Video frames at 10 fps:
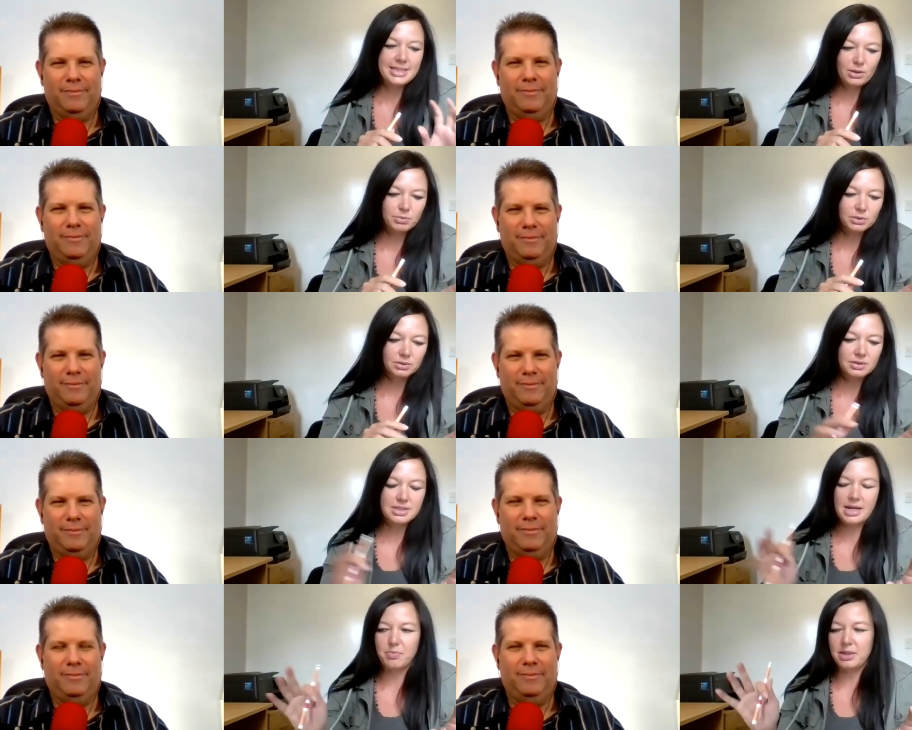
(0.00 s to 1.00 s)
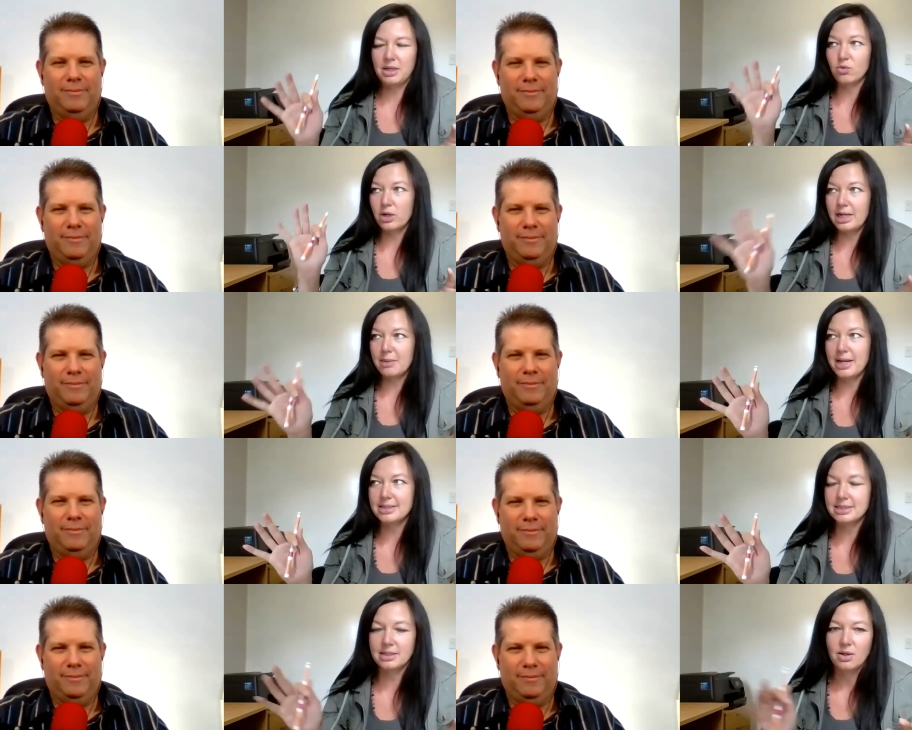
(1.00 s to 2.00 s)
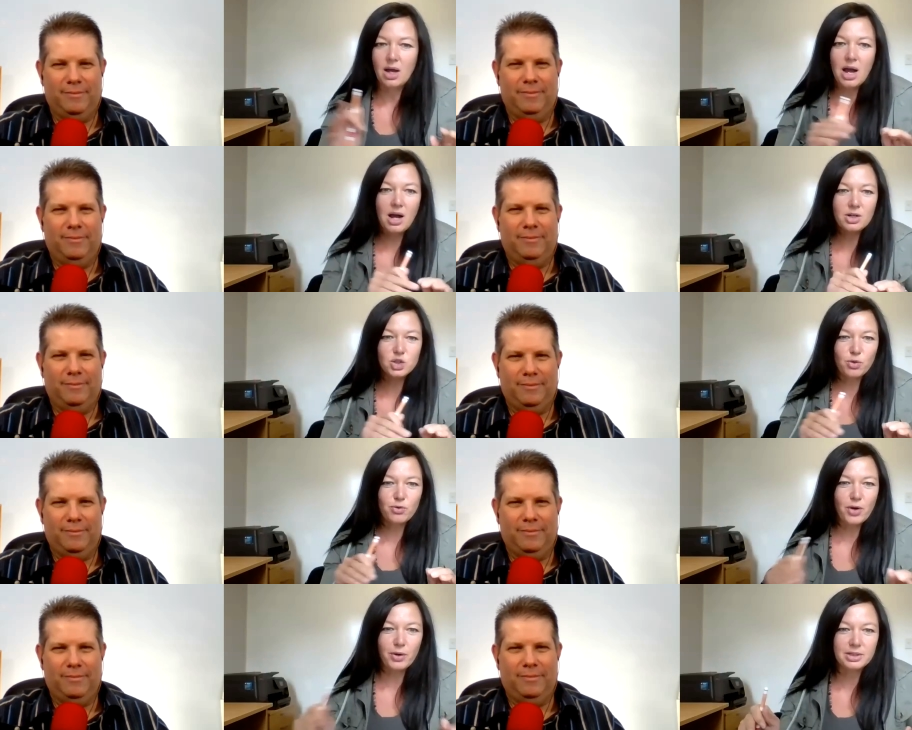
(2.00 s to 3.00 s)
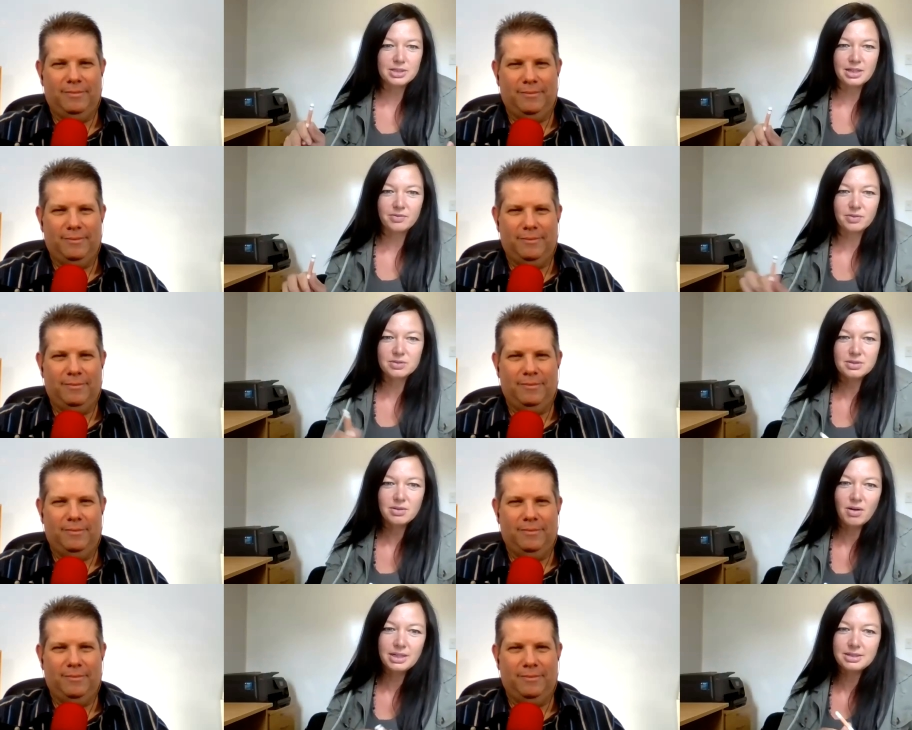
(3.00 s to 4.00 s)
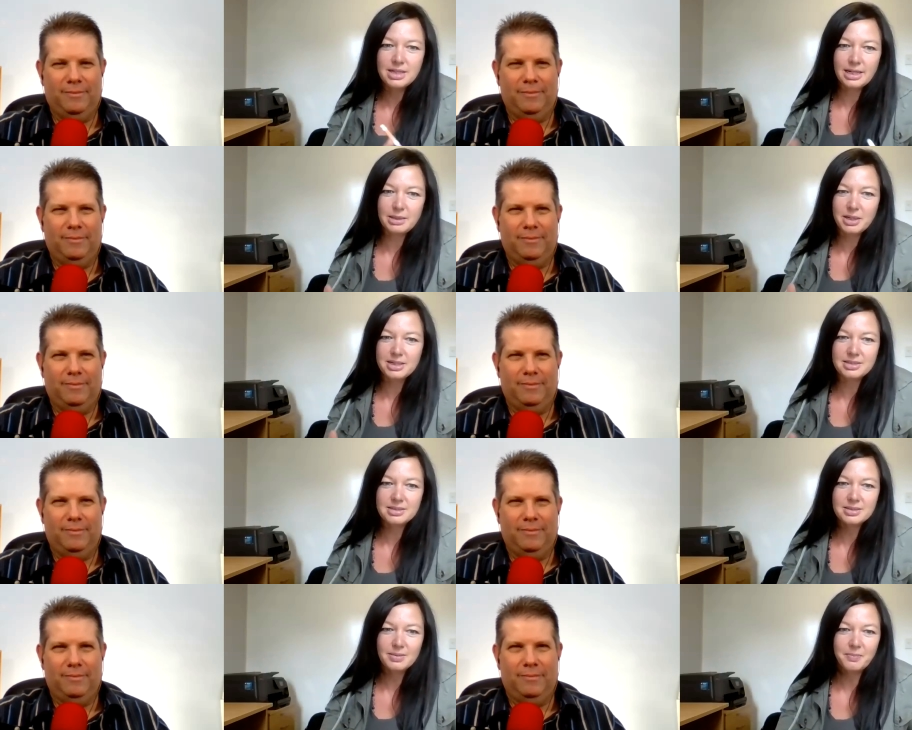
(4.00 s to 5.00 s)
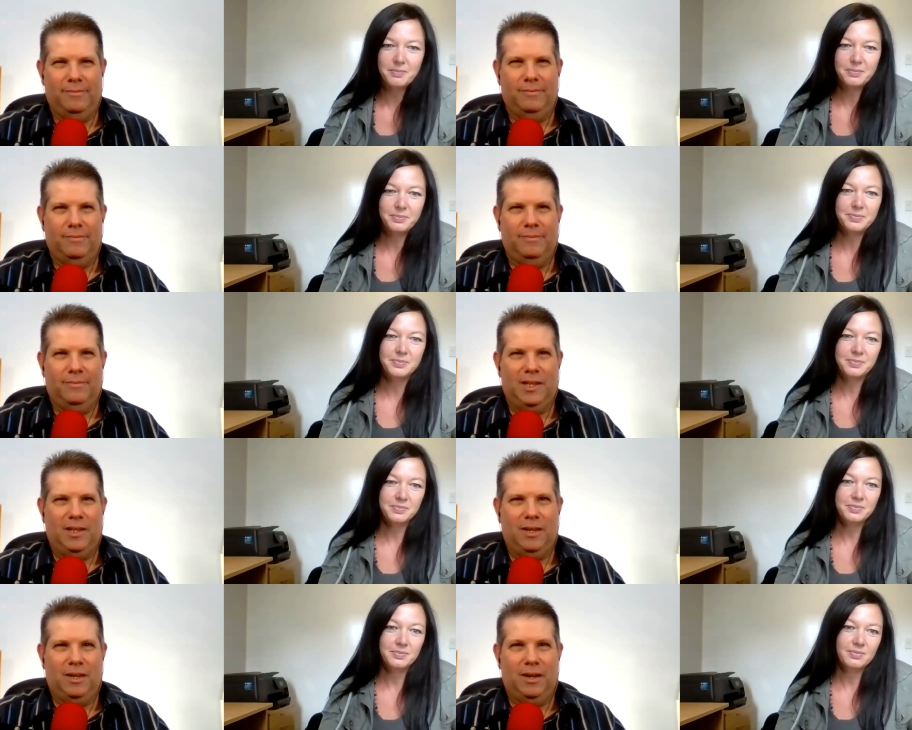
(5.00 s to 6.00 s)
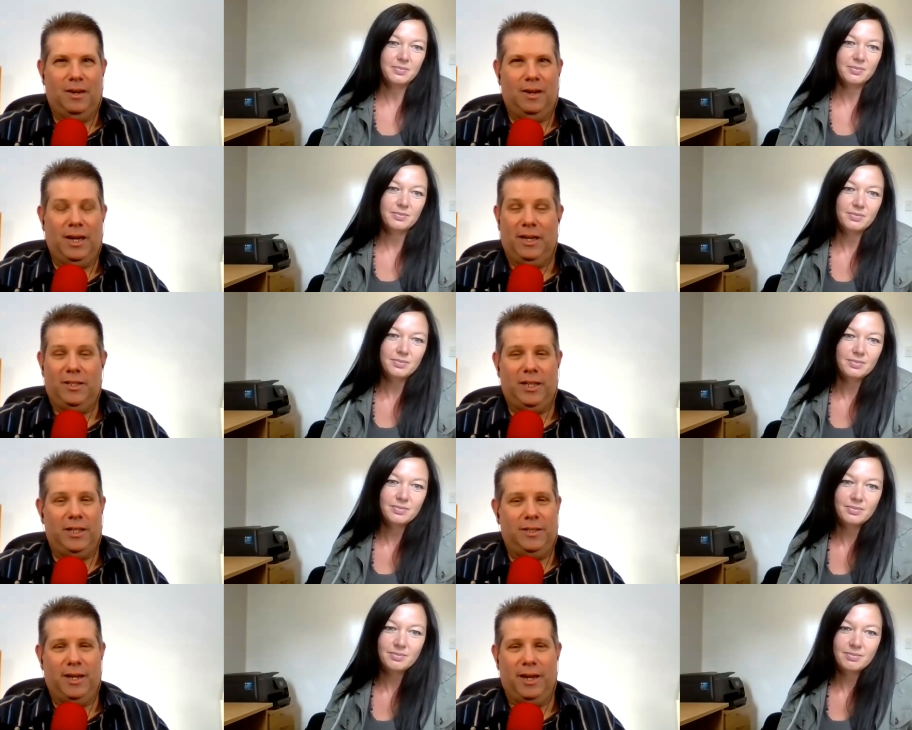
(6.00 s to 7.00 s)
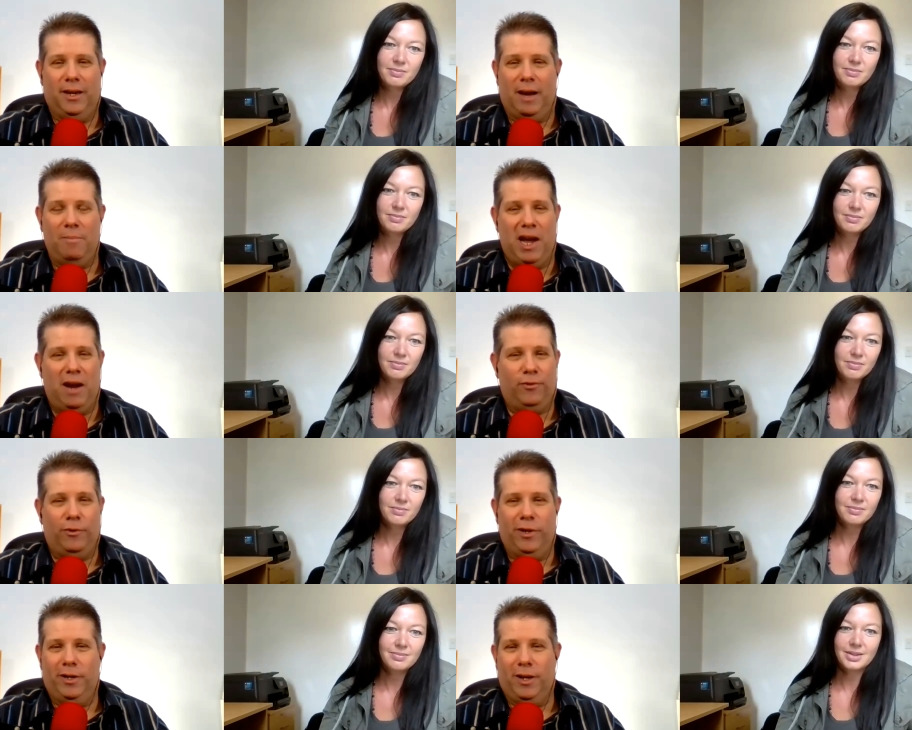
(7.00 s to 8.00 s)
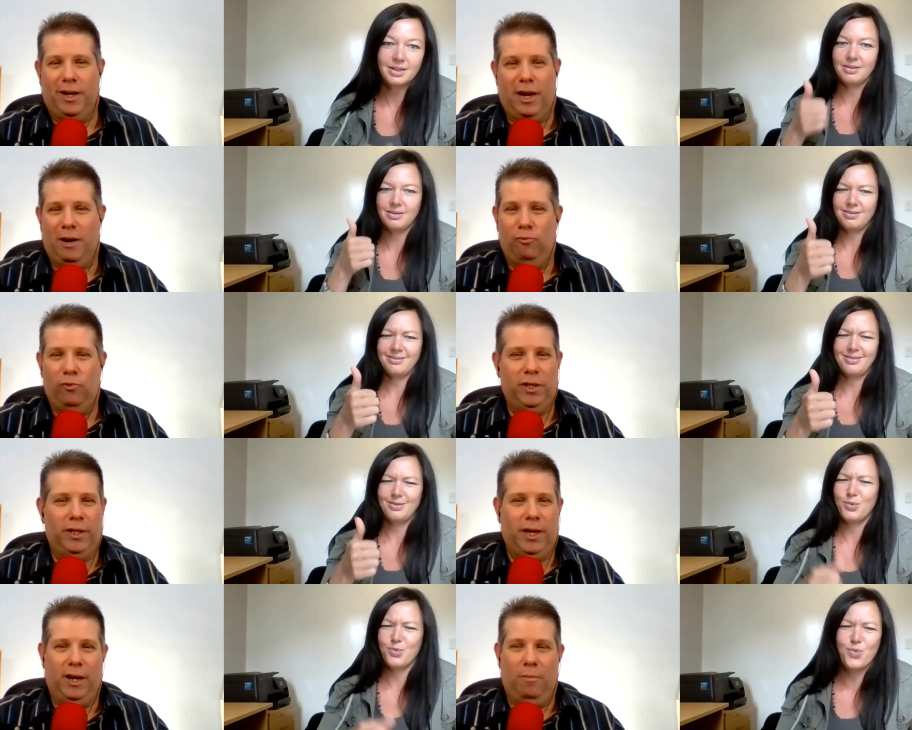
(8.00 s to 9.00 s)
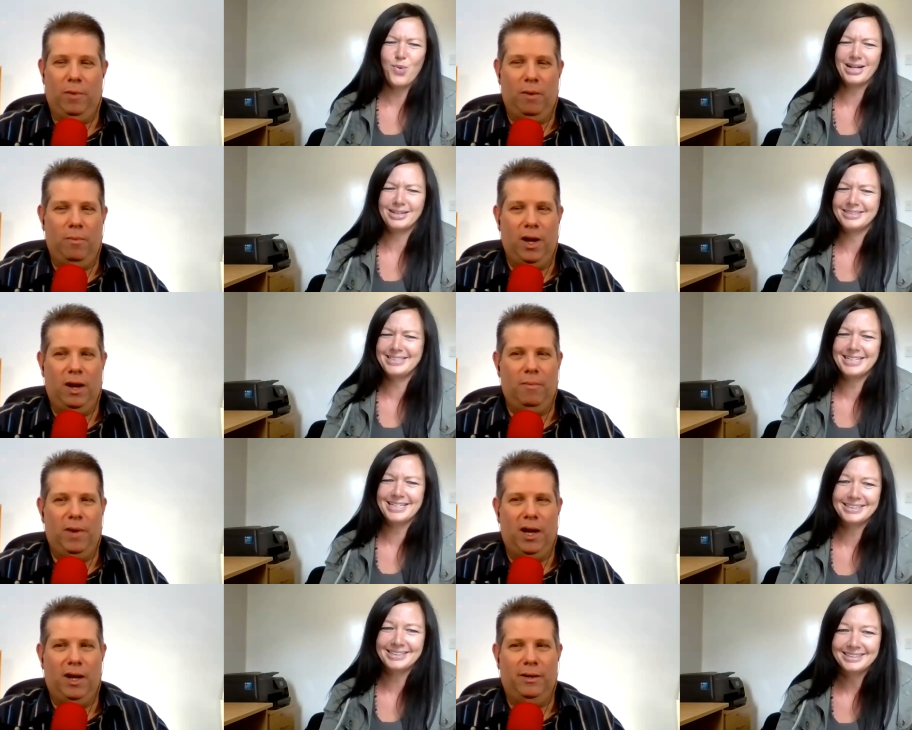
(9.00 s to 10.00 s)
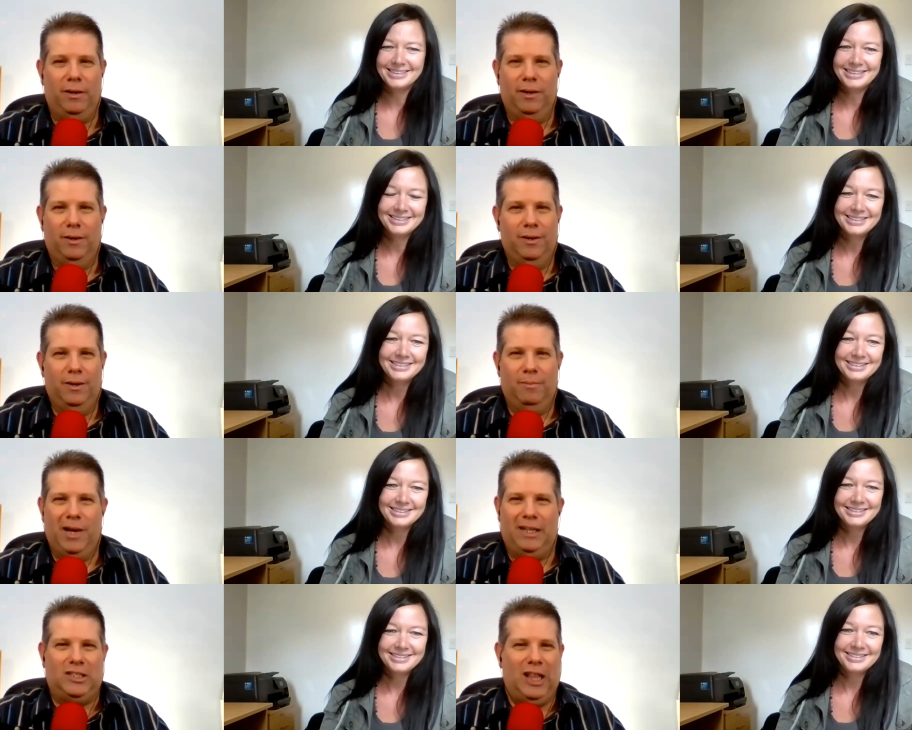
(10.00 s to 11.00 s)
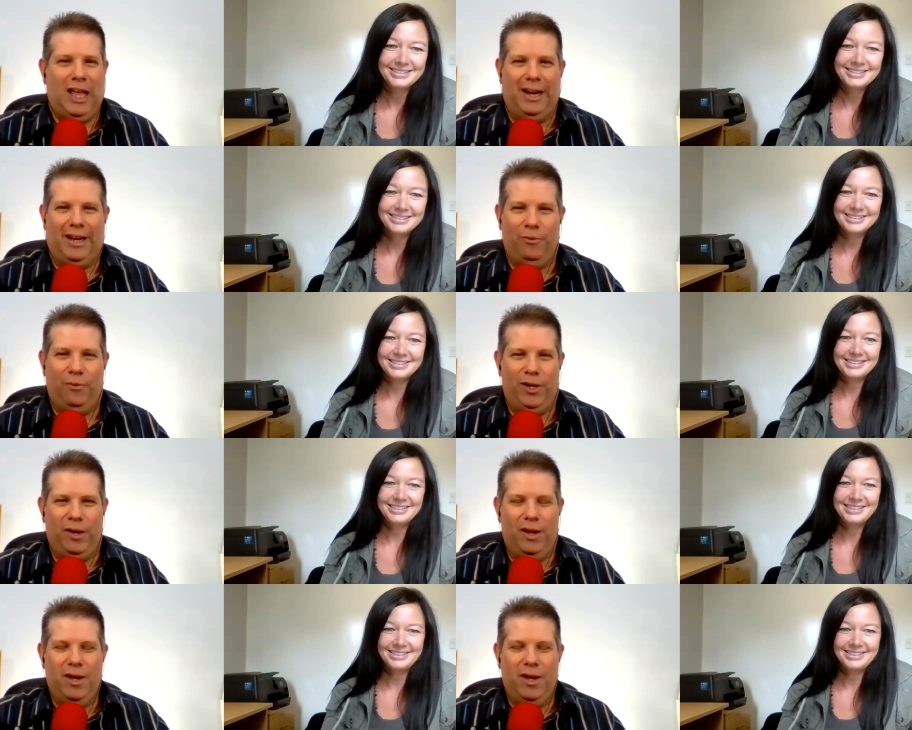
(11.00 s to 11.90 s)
Speaker 1: terrible, 10 being really amazing, how's your focus levels on a daily basis?
Speaker 2: I gotta say ten. I'm after it. I, I really am. I'm I'm not not slacking when you